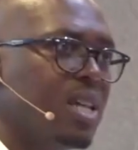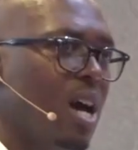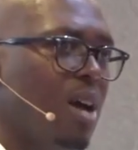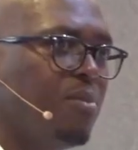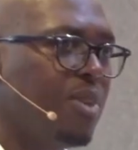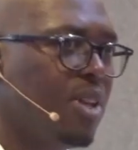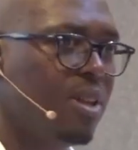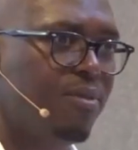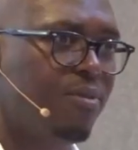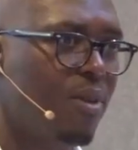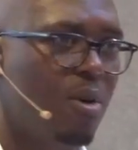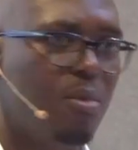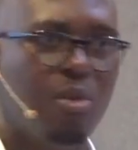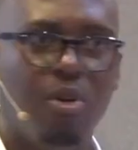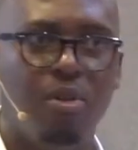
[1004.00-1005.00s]
comes in the
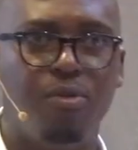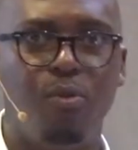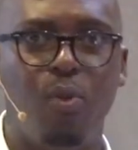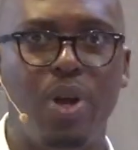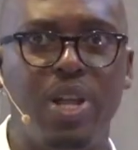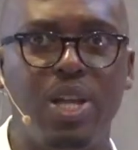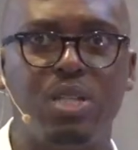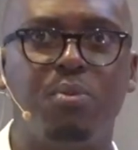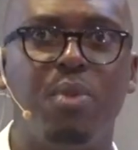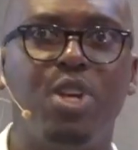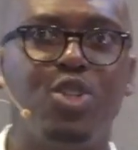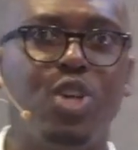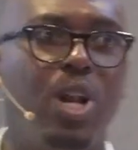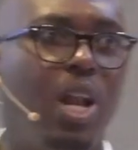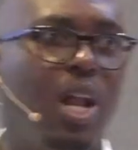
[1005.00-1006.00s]
form of whether it's
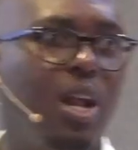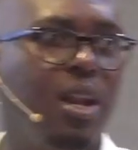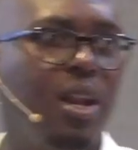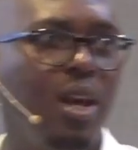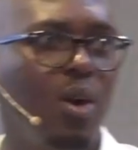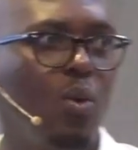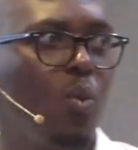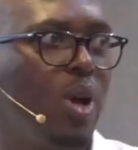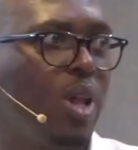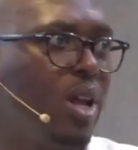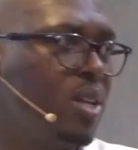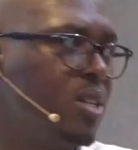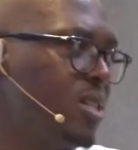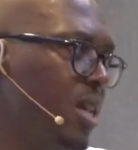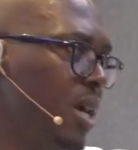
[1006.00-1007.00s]
merchant lending,
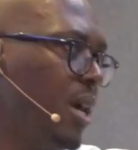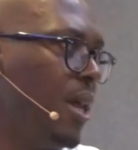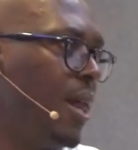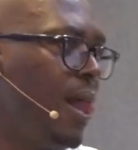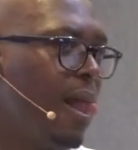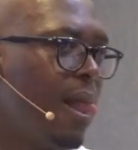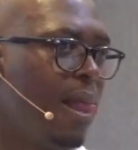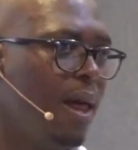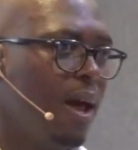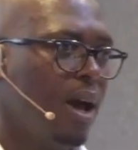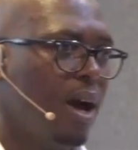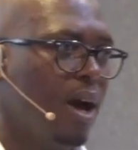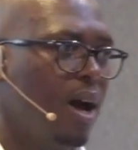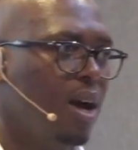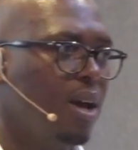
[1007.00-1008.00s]
whether it's uh,
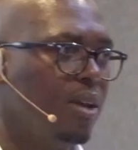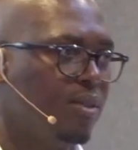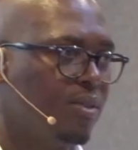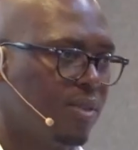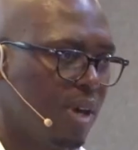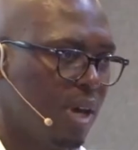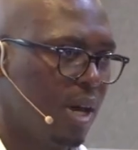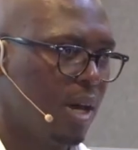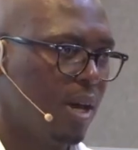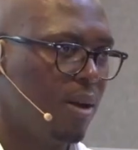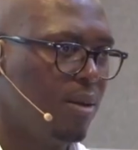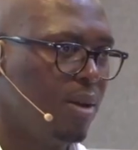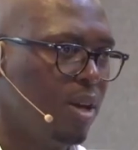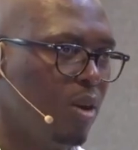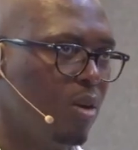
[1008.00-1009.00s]
Uh, it's, uh,
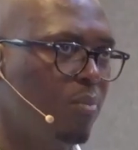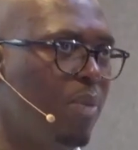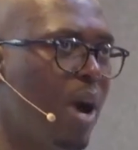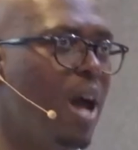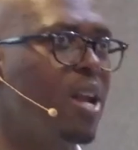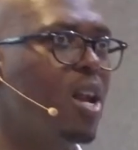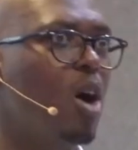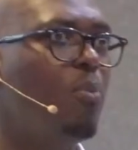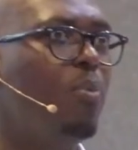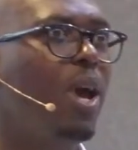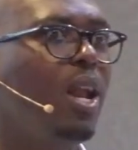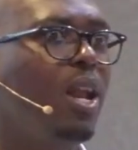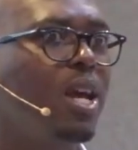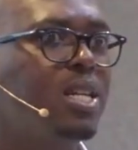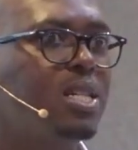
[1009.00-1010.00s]
you know, buy now,
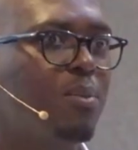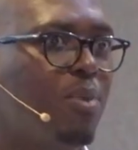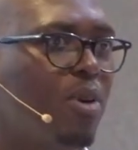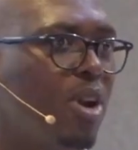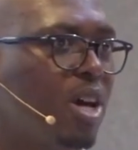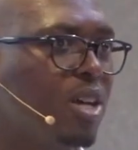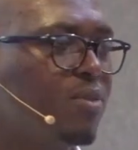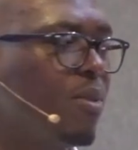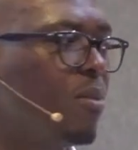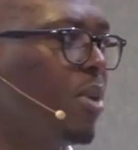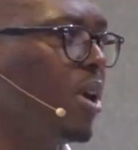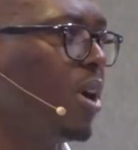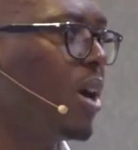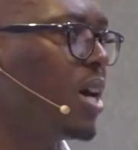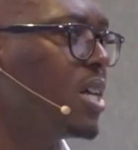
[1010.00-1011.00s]
pay later products from
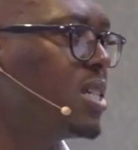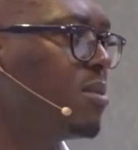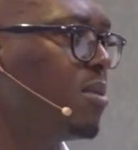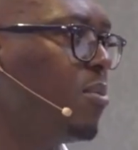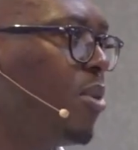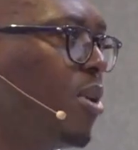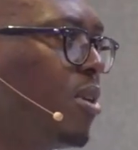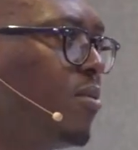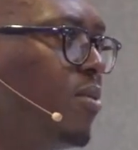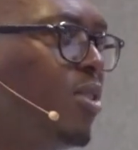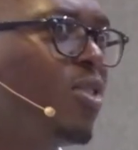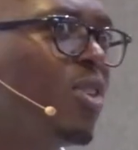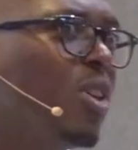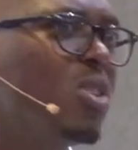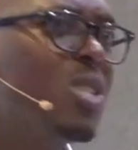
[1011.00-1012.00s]
a customer point of view.
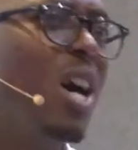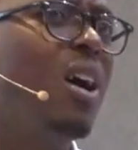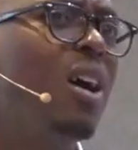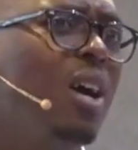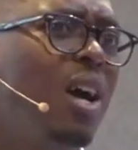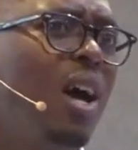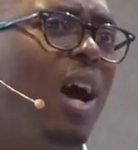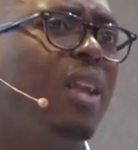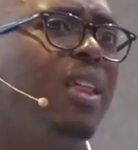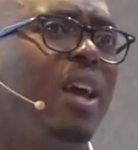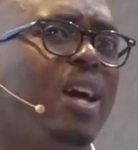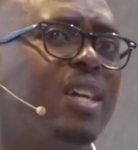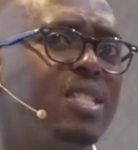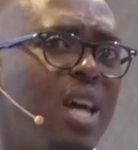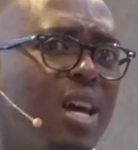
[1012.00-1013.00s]
So those are, I think,
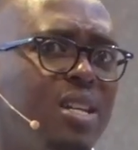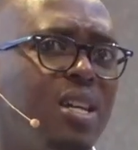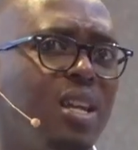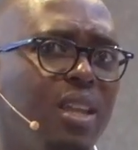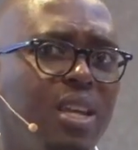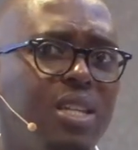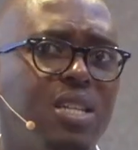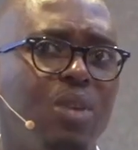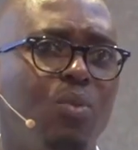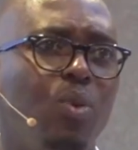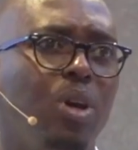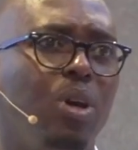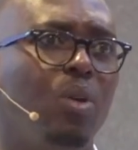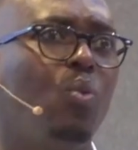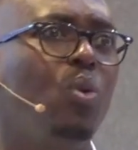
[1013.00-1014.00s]
exciting things that
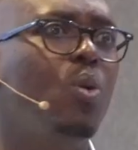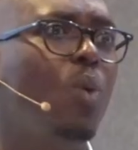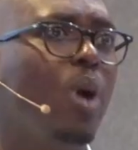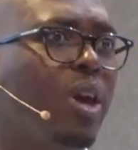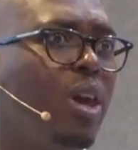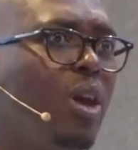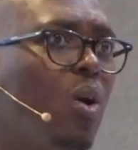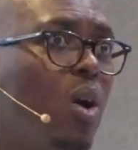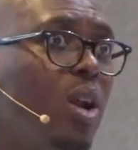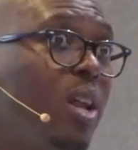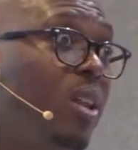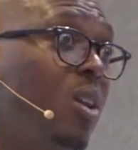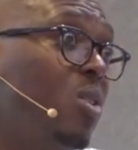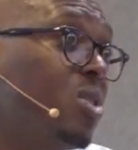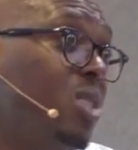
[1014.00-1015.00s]
we, we're working on.
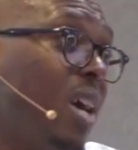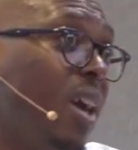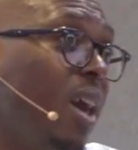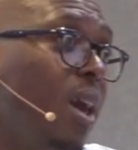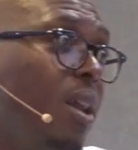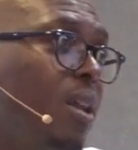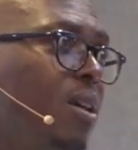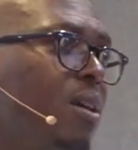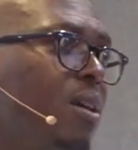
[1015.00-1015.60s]
And those, again,